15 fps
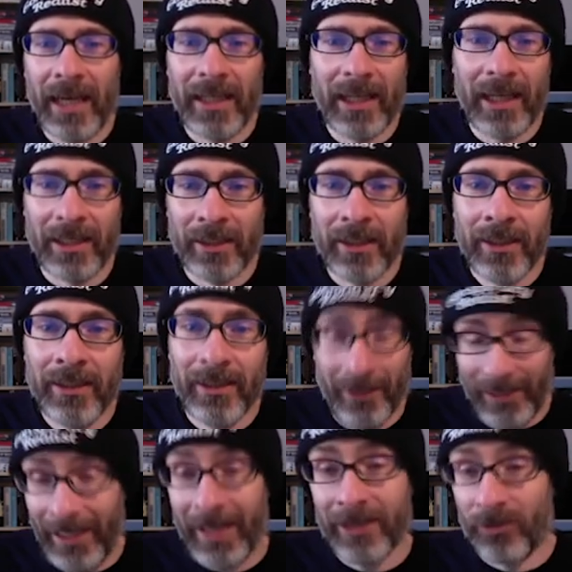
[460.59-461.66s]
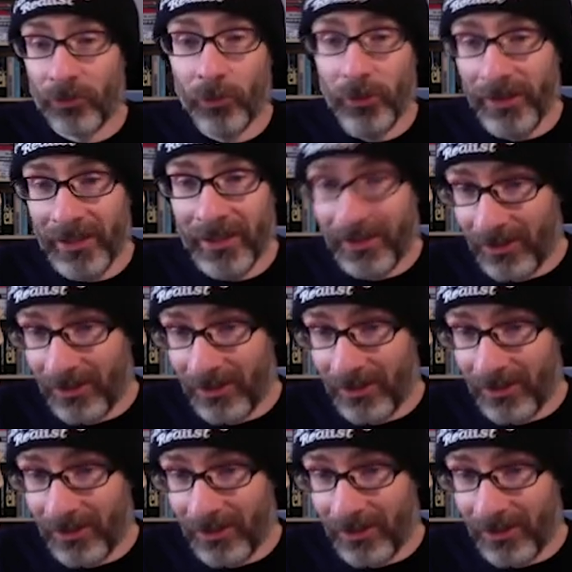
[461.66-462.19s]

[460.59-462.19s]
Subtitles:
And then actually,